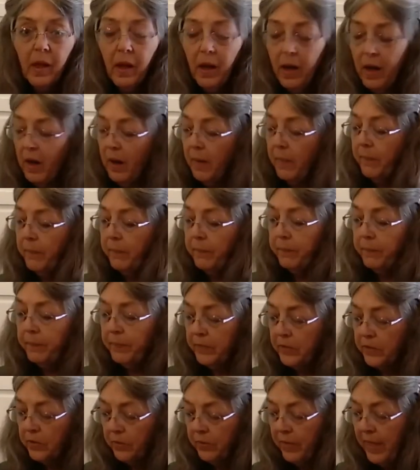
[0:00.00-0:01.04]

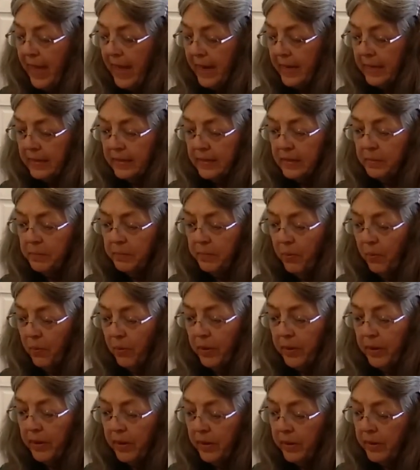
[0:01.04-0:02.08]
So that is
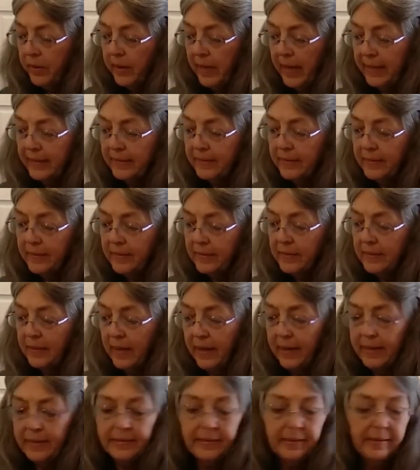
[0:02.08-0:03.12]
important. That's the
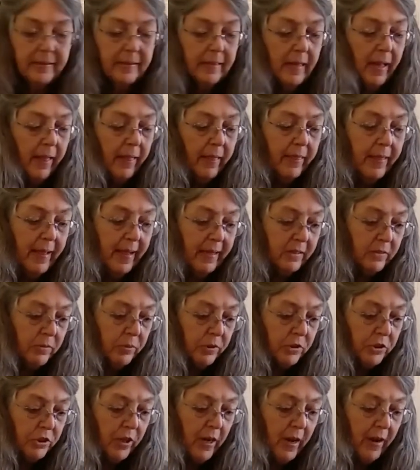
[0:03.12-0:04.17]
sizes. That's
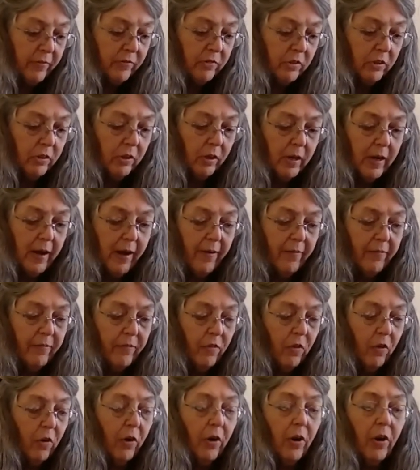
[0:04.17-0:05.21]
what you have to look out
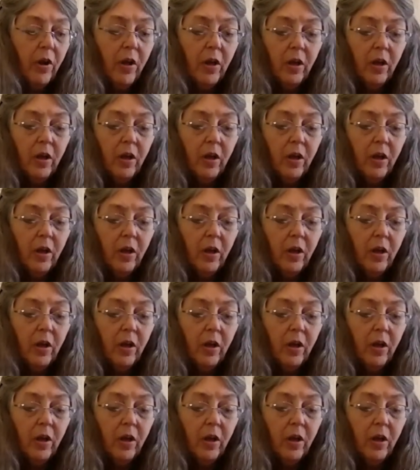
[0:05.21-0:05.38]
for.